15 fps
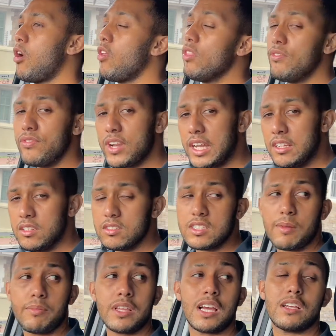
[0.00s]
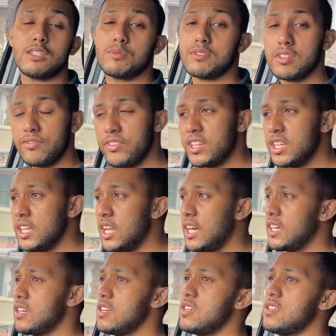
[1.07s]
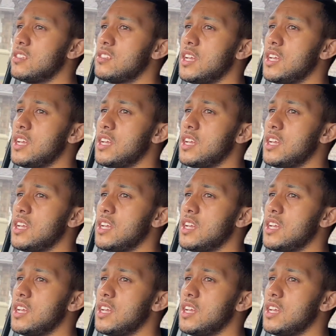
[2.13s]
the front, something I specifically like is the